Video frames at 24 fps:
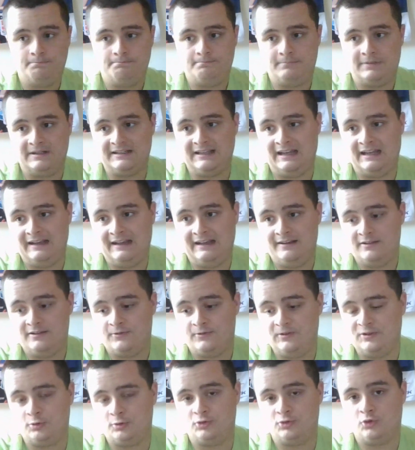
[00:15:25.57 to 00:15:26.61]
But guys,
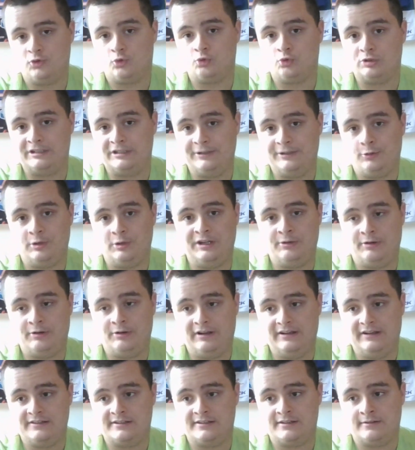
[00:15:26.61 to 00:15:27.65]
this was a really great
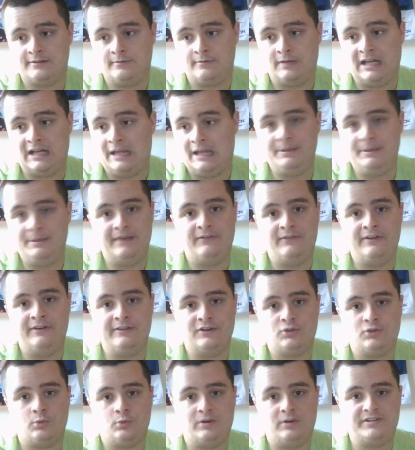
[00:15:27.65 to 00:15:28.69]
race. I'm giving
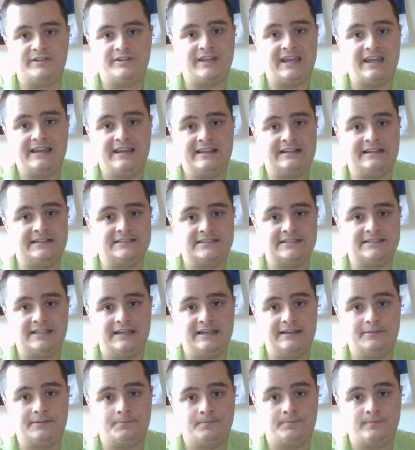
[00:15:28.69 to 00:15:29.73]
this race an 8 out of 10.
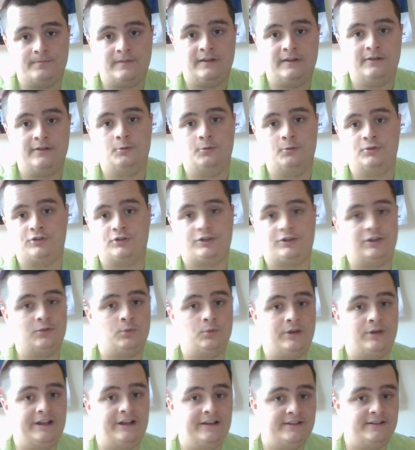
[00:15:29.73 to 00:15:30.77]
It was a good
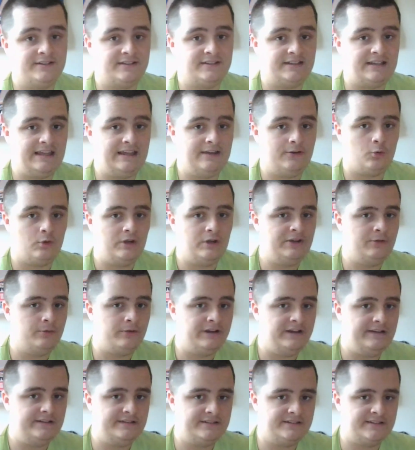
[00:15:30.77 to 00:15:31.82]
race, great
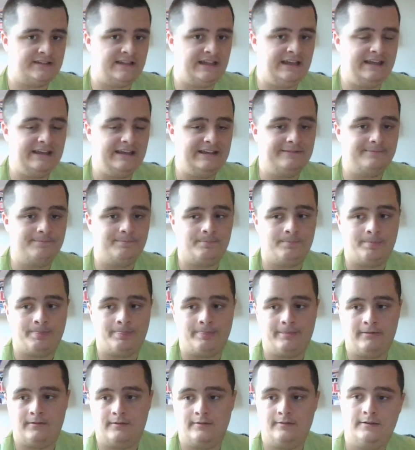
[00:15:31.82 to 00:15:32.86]
race, and
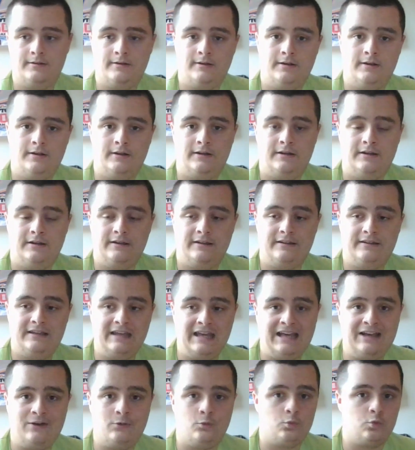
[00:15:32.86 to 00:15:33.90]

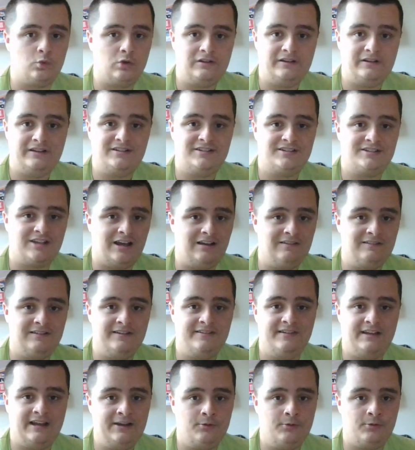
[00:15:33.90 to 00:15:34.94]
yeah, really solid
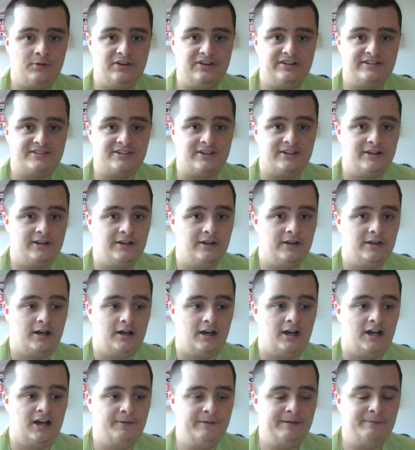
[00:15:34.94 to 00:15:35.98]
night race.
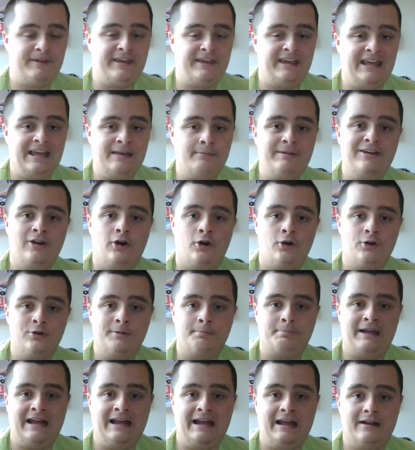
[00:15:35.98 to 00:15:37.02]
It can be hard to
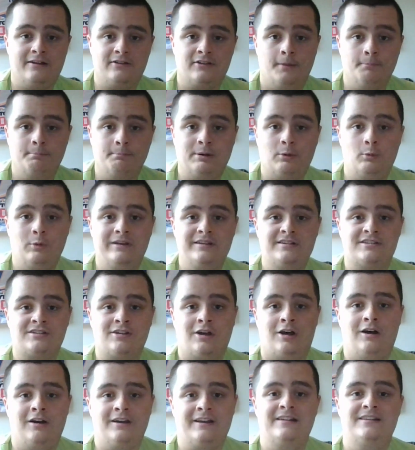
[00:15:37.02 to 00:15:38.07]
pass, but we
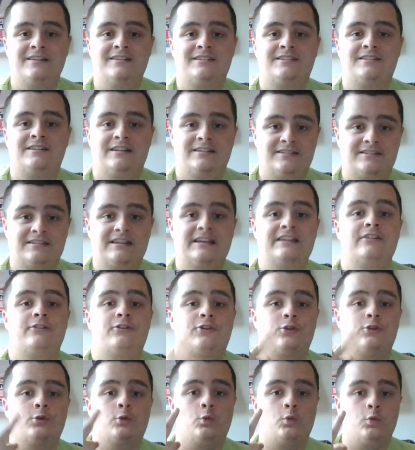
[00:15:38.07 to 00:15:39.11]
saw consistent
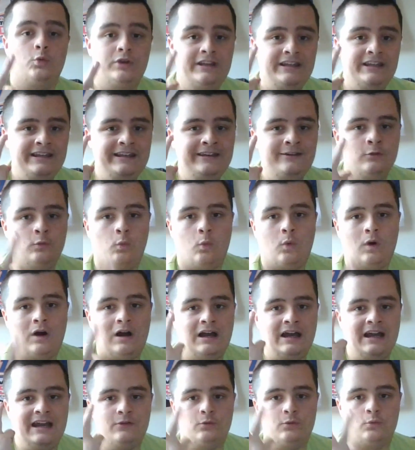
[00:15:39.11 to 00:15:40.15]
3
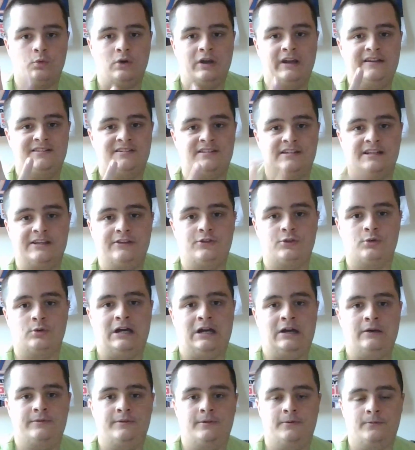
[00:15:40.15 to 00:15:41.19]
wide racing
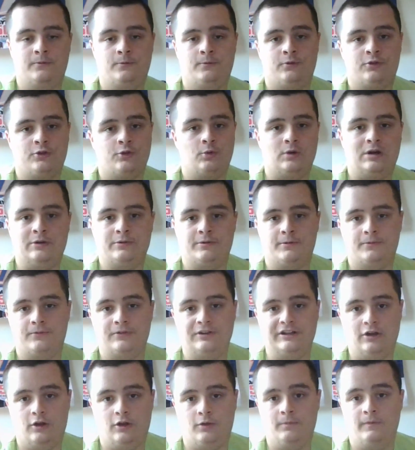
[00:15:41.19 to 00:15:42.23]
throughout the
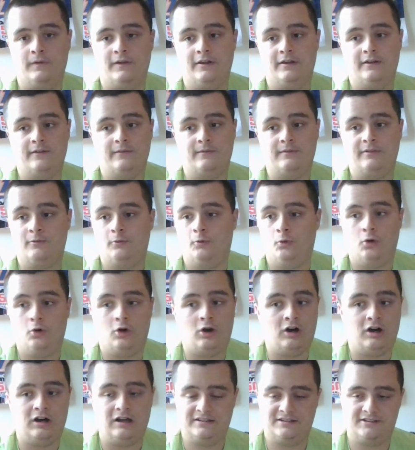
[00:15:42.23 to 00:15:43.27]
field.
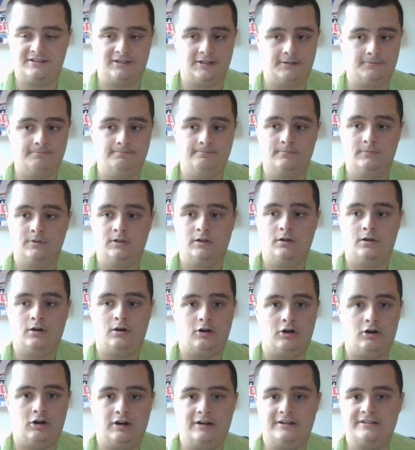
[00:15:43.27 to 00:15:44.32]
Awesome,
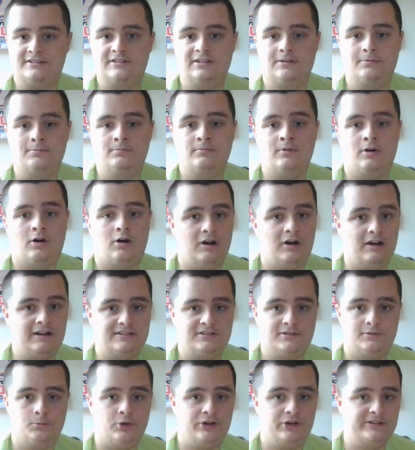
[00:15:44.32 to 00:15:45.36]

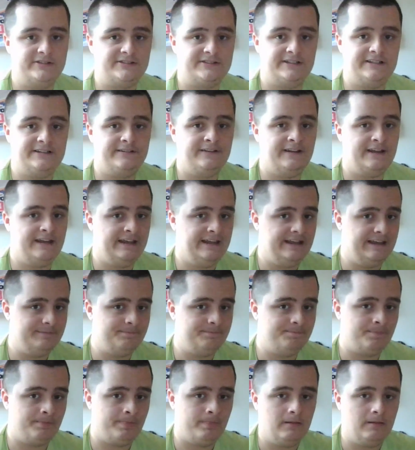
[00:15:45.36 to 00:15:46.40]
awesome racing, and